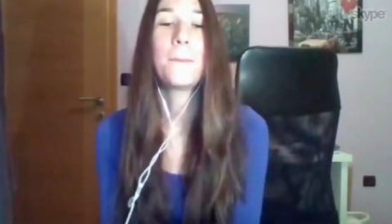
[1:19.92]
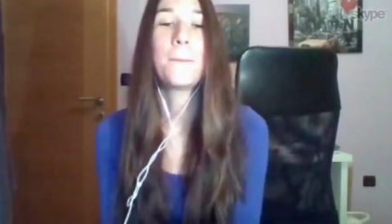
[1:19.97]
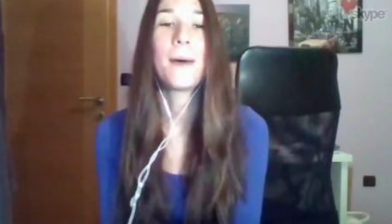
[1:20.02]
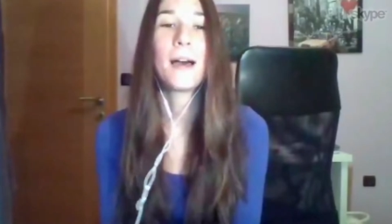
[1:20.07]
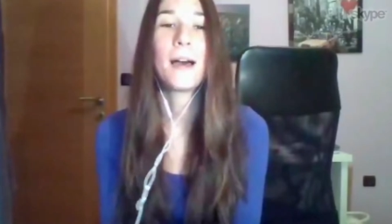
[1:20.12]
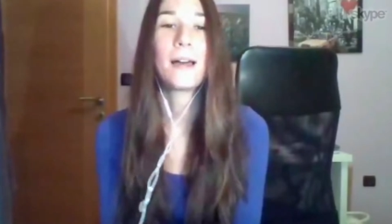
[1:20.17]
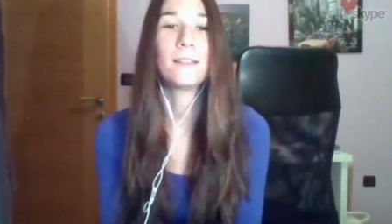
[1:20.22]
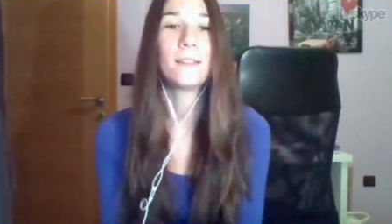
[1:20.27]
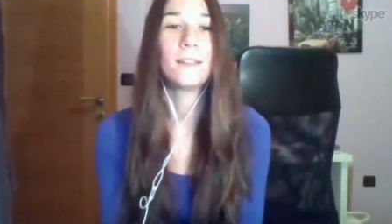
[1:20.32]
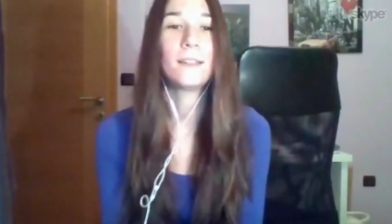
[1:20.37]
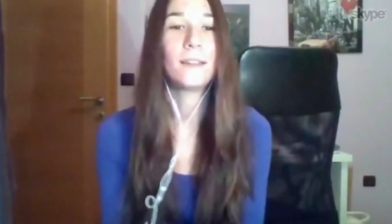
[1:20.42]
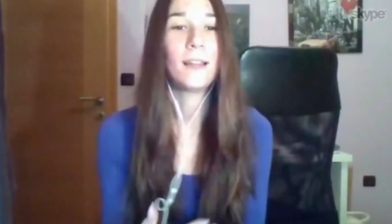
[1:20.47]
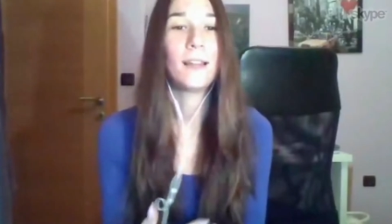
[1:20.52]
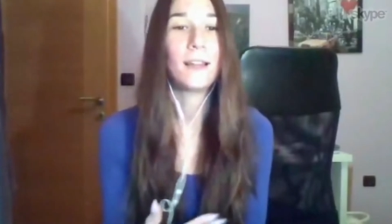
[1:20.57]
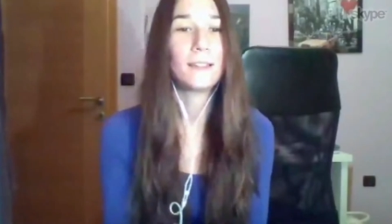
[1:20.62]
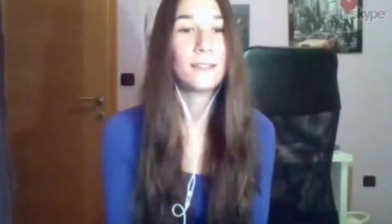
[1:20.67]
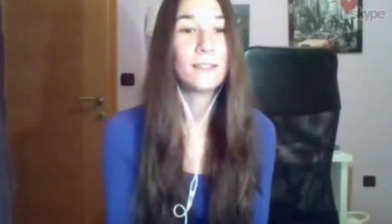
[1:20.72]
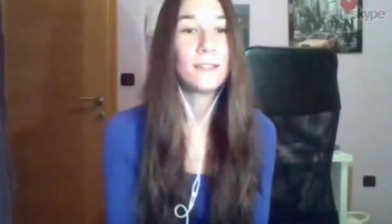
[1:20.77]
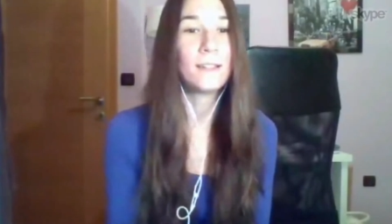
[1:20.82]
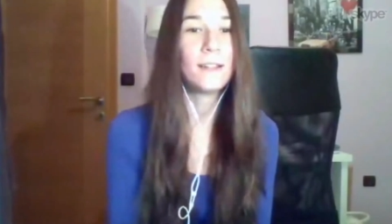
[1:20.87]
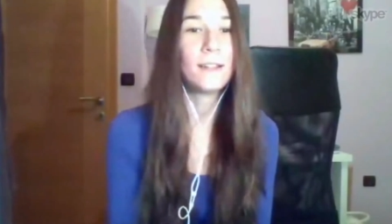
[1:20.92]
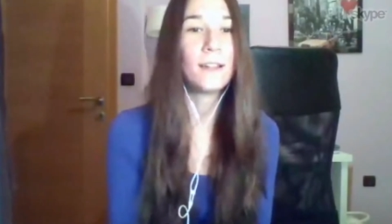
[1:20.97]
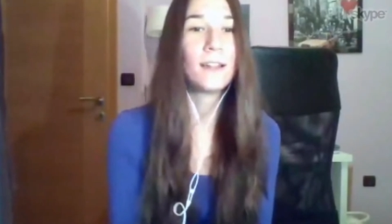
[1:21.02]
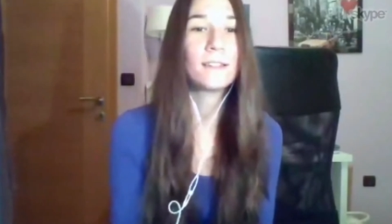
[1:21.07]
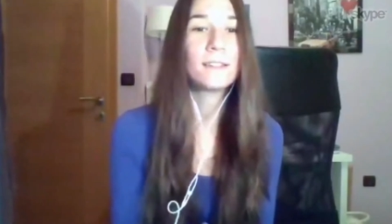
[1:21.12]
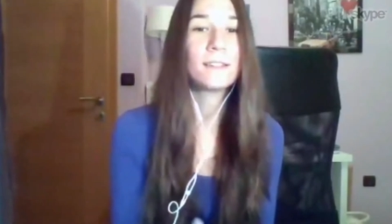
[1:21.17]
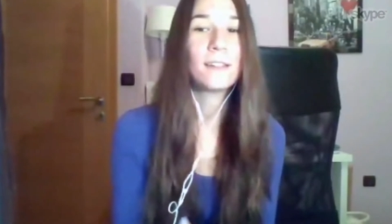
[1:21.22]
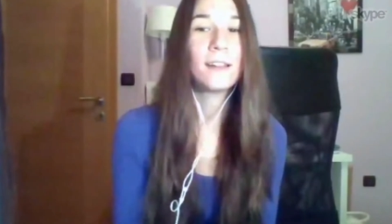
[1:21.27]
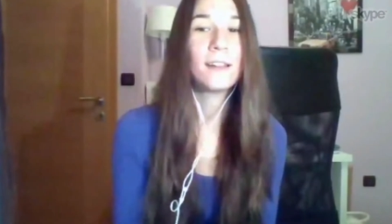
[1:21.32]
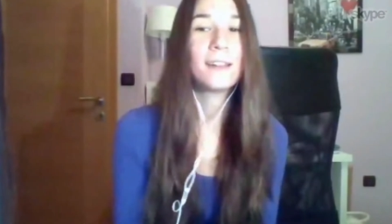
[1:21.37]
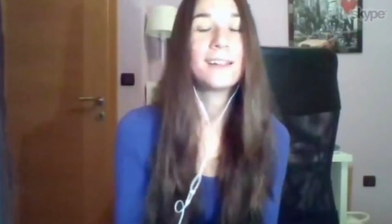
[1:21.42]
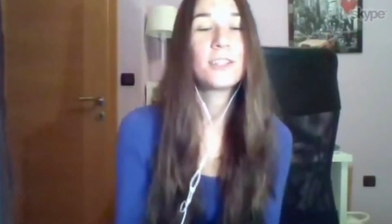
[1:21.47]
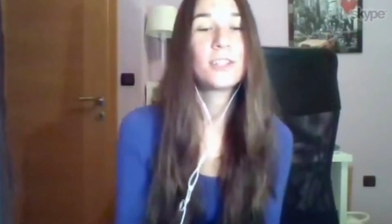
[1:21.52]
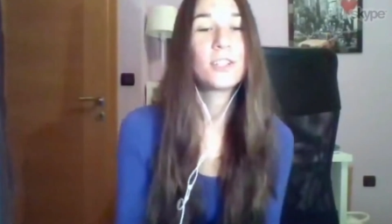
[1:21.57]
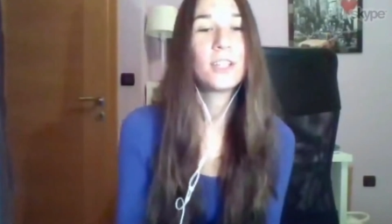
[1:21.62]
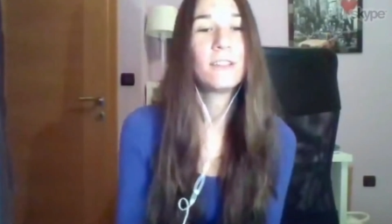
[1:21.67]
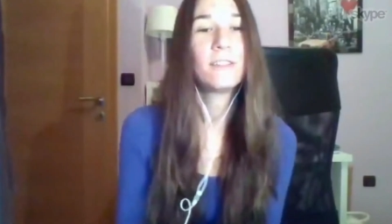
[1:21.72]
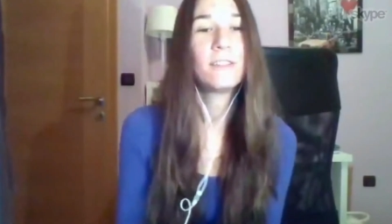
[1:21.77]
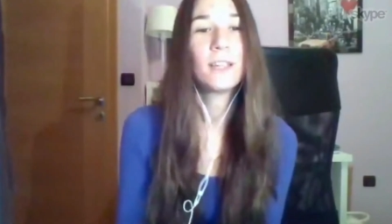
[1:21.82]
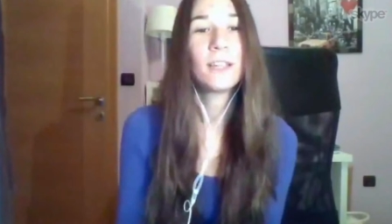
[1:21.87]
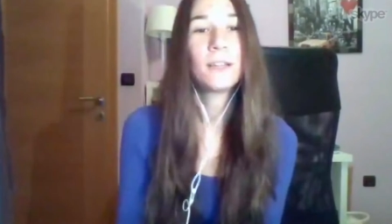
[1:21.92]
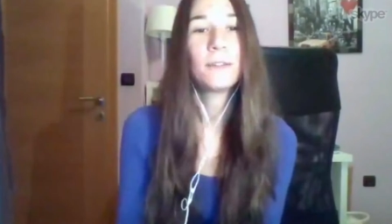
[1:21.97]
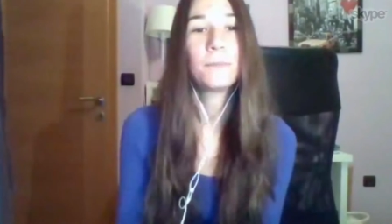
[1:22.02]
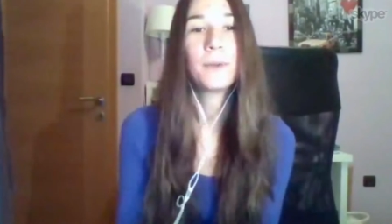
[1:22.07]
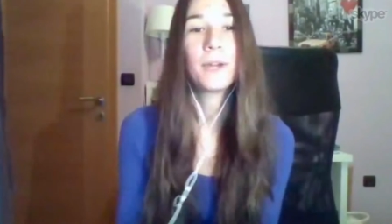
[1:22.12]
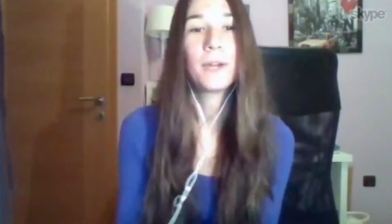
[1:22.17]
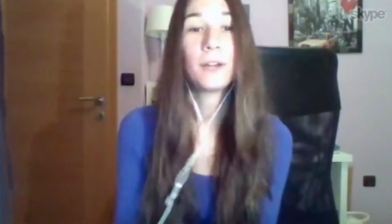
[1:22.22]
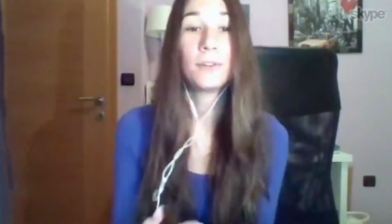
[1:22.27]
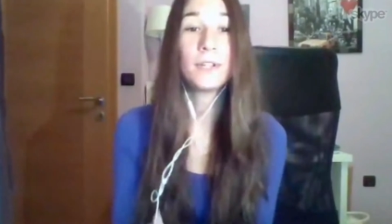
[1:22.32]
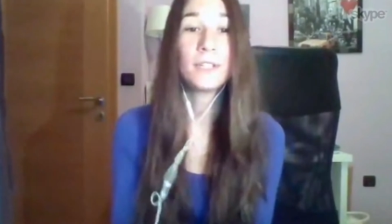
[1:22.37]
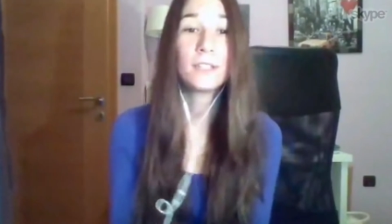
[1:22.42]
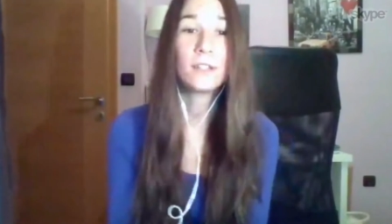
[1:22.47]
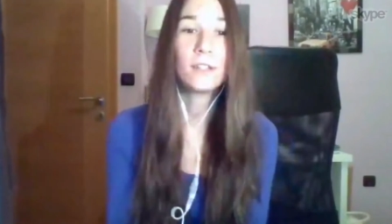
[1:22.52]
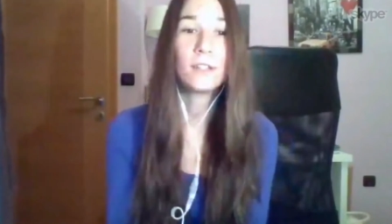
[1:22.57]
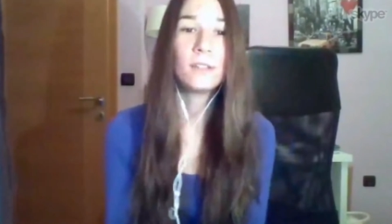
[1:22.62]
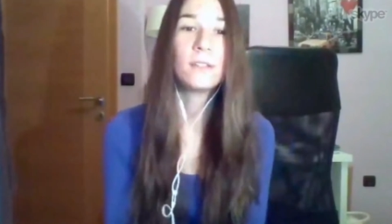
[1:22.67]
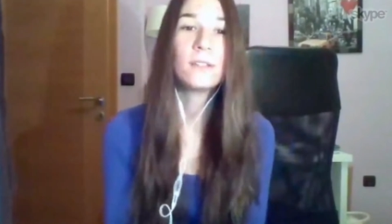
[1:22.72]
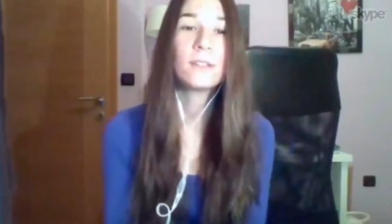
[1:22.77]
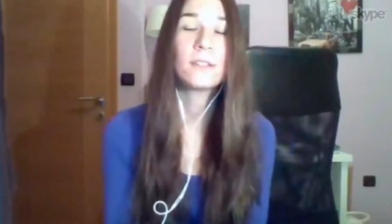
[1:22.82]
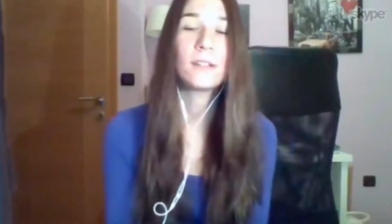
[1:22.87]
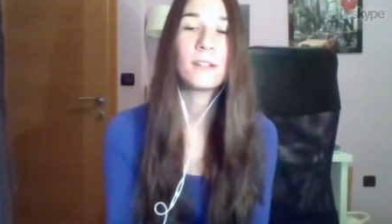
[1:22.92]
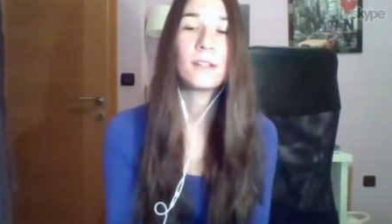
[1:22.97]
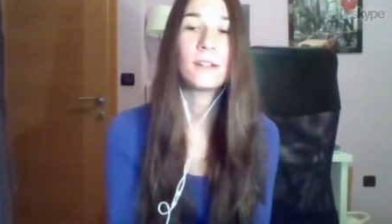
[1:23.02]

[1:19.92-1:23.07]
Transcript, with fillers: But in AIESEC, I started achieving better results,